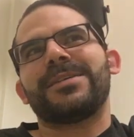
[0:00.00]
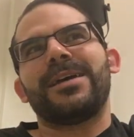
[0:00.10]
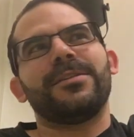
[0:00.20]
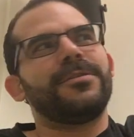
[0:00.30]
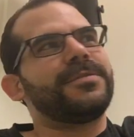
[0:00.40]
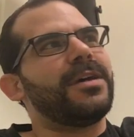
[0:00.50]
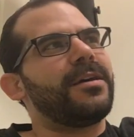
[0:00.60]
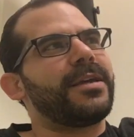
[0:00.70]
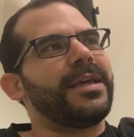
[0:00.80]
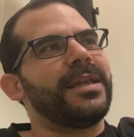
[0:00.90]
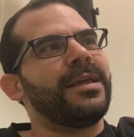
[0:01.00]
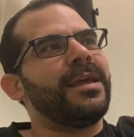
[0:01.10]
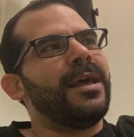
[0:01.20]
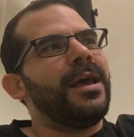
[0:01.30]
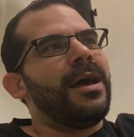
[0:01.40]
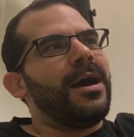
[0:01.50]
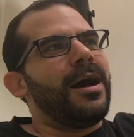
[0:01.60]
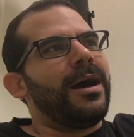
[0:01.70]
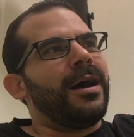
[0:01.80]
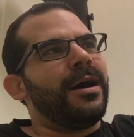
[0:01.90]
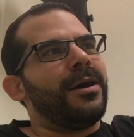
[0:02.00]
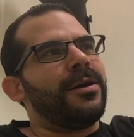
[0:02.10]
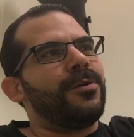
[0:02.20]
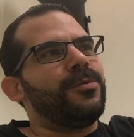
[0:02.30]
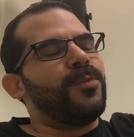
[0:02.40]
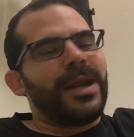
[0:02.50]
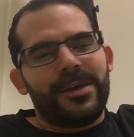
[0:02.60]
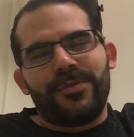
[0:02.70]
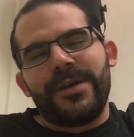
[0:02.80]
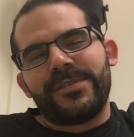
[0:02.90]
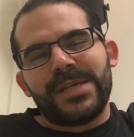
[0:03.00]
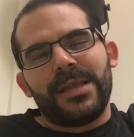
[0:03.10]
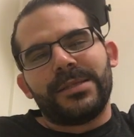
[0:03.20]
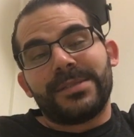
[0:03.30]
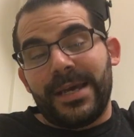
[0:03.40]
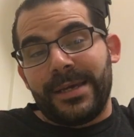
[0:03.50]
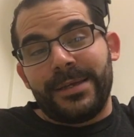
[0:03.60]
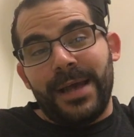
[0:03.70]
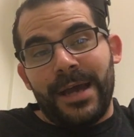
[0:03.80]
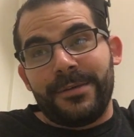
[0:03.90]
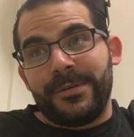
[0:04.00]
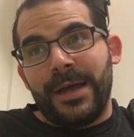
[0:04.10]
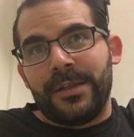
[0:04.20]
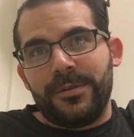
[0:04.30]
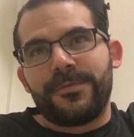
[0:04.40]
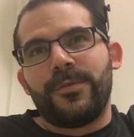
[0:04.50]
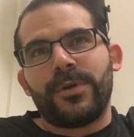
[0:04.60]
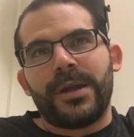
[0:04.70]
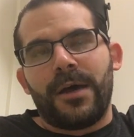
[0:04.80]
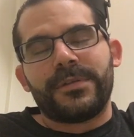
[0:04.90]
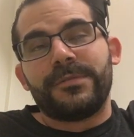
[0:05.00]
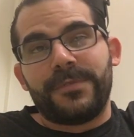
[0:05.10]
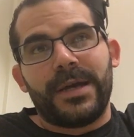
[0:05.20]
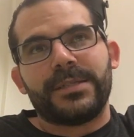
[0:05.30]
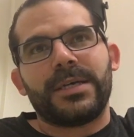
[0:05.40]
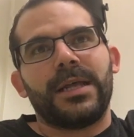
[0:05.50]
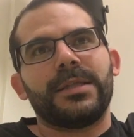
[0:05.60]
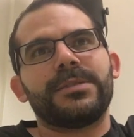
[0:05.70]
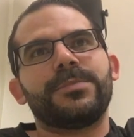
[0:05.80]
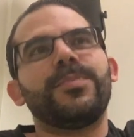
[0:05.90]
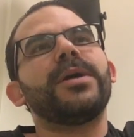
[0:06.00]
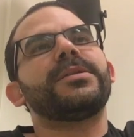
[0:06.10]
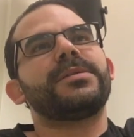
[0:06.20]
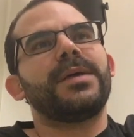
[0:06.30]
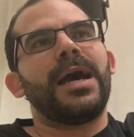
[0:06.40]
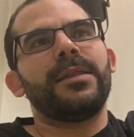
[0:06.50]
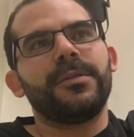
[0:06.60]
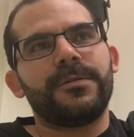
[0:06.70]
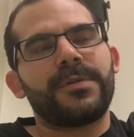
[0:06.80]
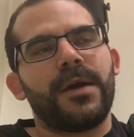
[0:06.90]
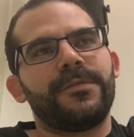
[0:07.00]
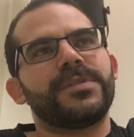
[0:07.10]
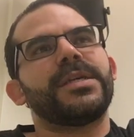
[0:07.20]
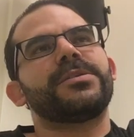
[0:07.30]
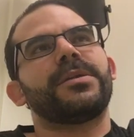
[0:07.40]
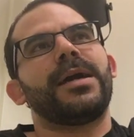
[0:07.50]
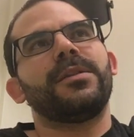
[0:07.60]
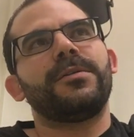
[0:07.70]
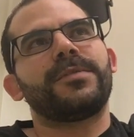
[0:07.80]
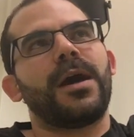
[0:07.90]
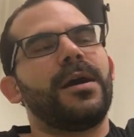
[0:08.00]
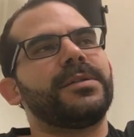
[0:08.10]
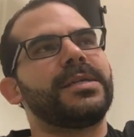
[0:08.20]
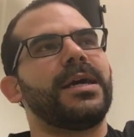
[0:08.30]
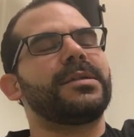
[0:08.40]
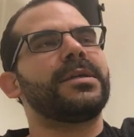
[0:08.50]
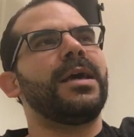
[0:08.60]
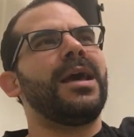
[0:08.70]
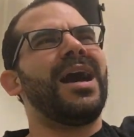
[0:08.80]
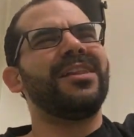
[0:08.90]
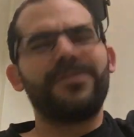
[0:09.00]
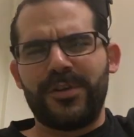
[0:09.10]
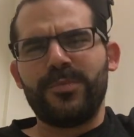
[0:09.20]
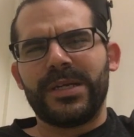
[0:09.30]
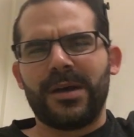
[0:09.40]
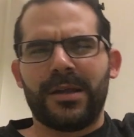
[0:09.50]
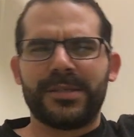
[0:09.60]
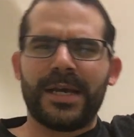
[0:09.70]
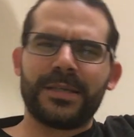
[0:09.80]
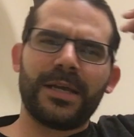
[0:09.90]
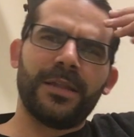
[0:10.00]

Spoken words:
I love talking. And when I crave silence, I look for and often find silence. But I love conversation. I love contact. I love human contact.